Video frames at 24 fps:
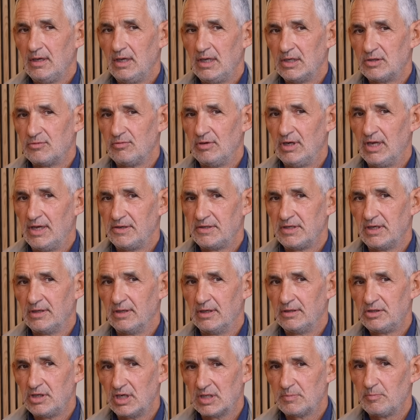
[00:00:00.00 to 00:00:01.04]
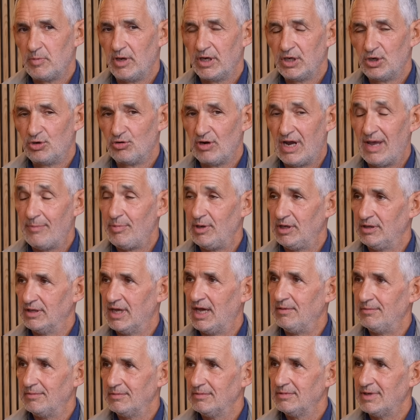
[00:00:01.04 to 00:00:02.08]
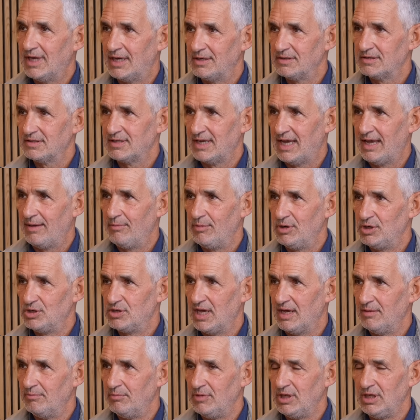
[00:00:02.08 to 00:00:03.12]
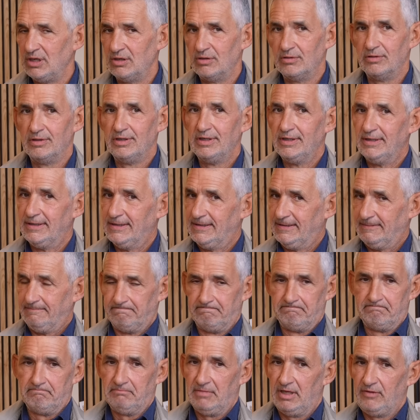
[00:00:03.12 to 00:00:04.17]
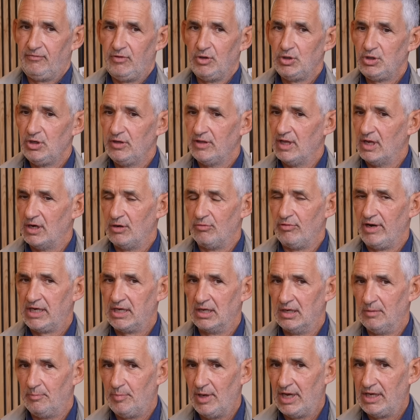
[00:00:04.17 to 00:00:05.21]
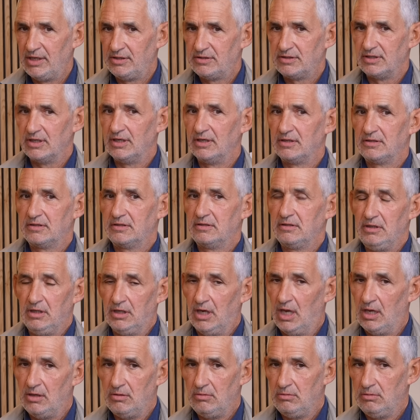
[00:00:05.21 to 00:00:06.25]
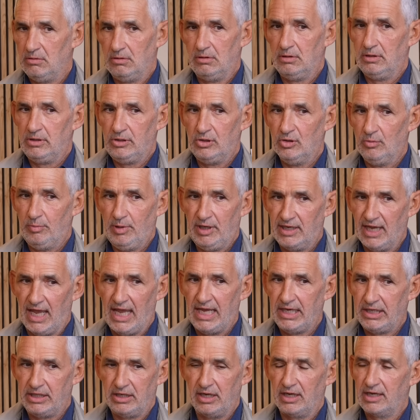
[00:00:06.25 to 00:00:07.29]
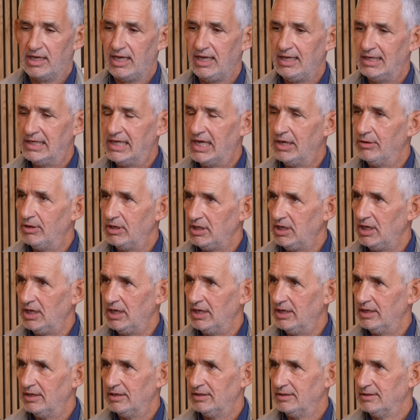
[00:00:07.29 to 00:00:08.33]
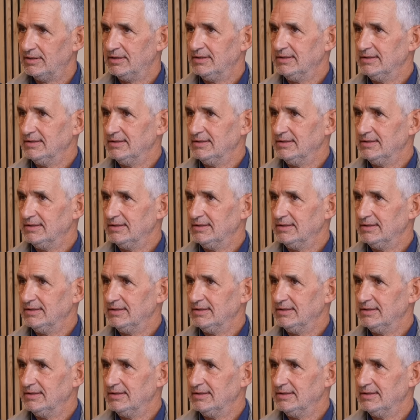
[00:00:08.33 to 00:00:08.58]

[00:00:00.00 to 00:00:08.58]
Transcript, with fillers: It's realizing that just by grabbing that that sandwich, that meal, if you do that on a regular basis, you know, you'll be gaining a kilo a year